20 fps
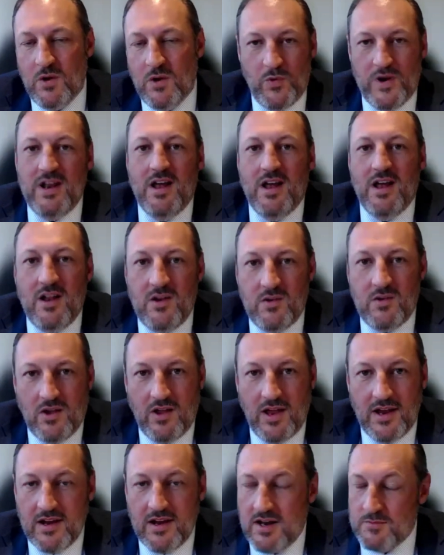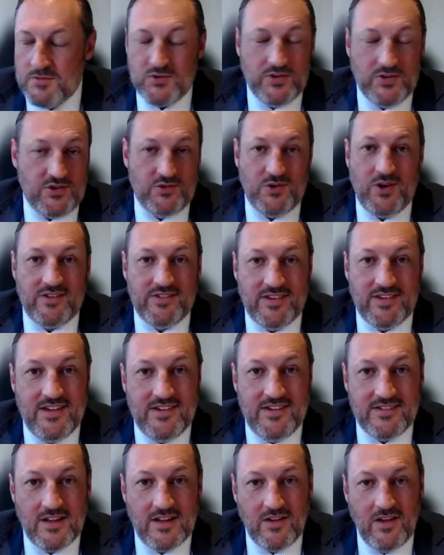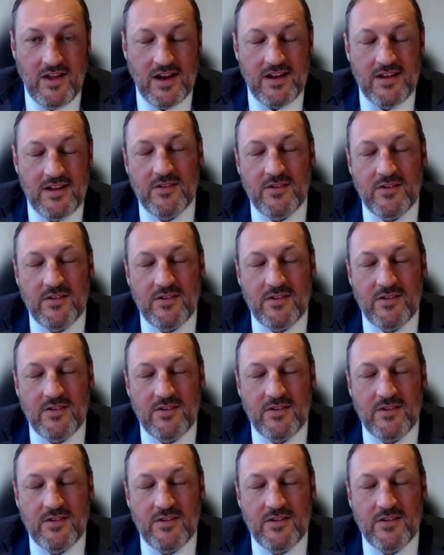We don't like it. I'm sure the trustees don't like it.